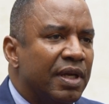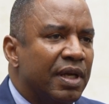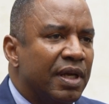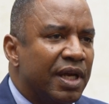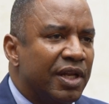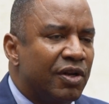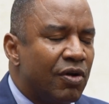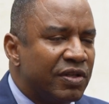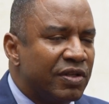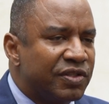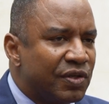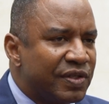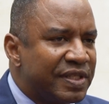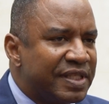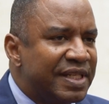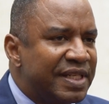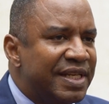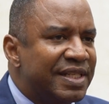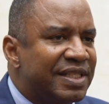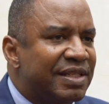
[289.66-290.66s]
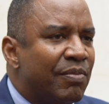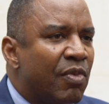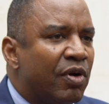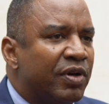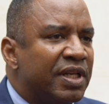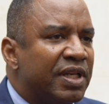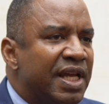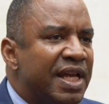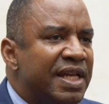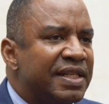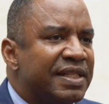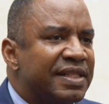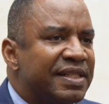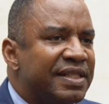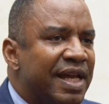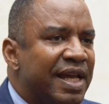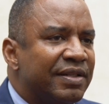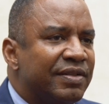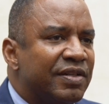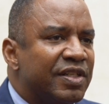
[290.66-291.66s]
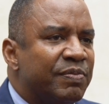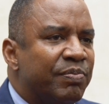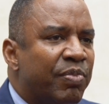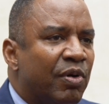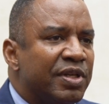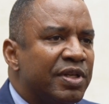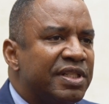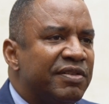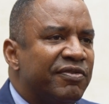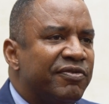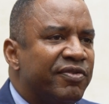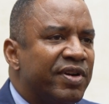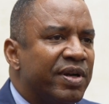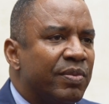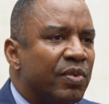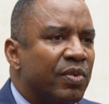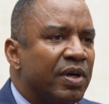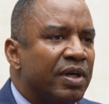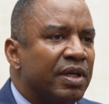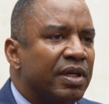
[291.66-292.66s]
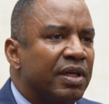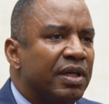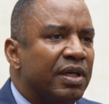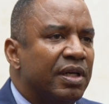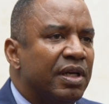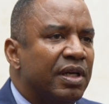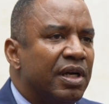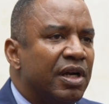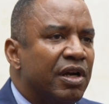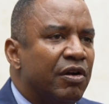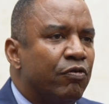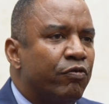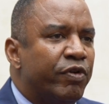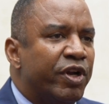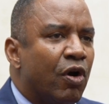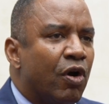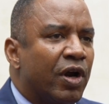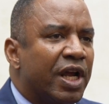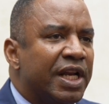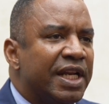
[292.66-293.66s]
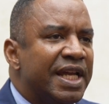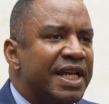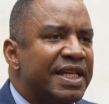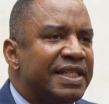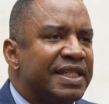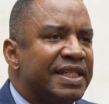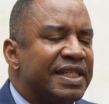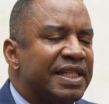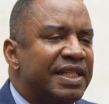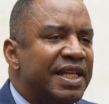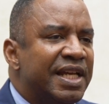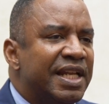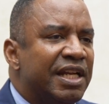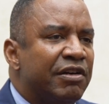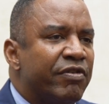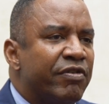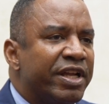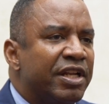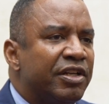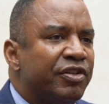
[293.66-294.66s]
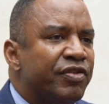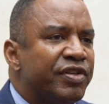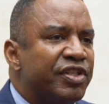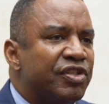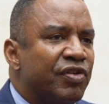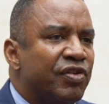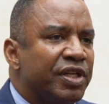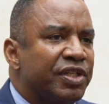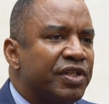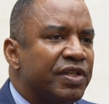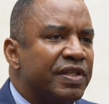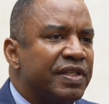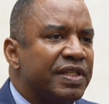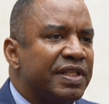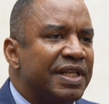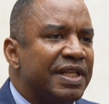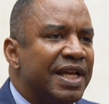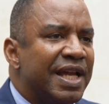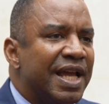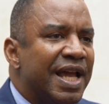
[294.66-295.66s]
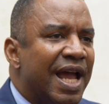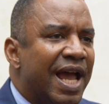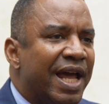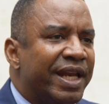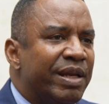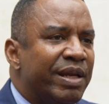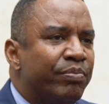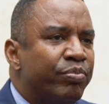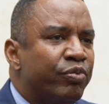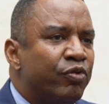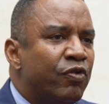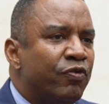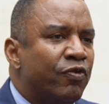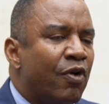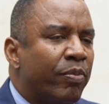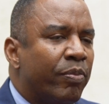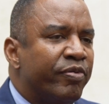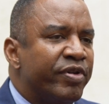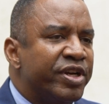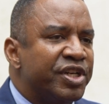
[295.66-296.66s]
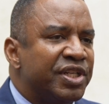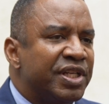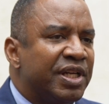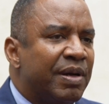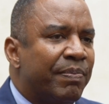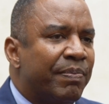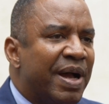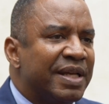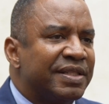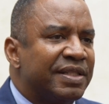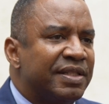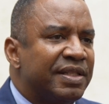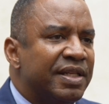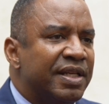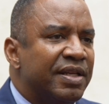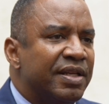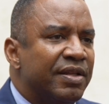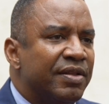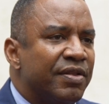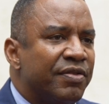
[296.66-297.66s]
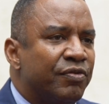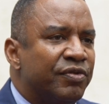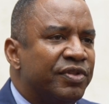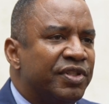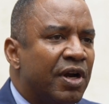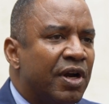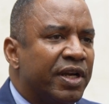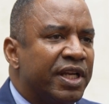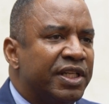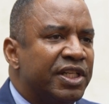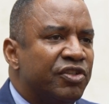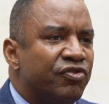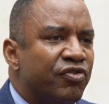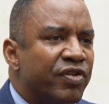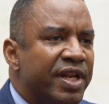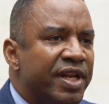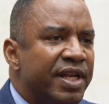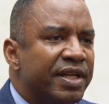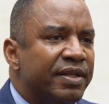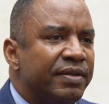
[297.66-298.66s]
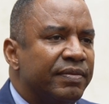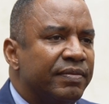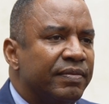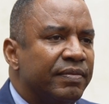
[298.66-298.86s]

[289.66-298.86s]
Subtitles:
It also seeks to modernize the sector's policy framework, reorganize its legal and regulatory structures, and improve operational capacity through targeted training.